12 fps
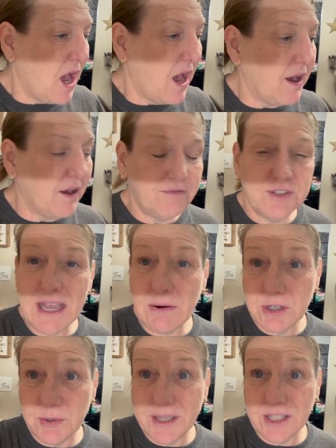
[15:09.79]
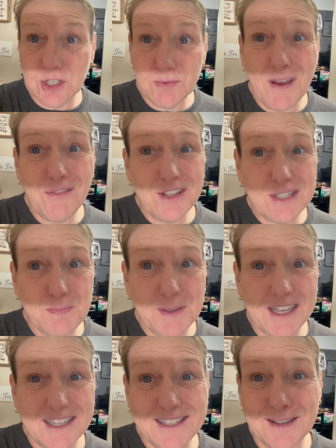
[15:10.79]
of sourdough English muffins
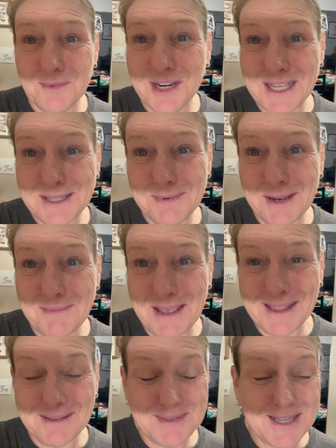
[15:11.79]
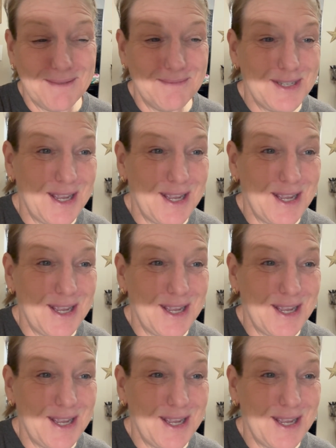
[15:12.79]
because someone asked me to make them some.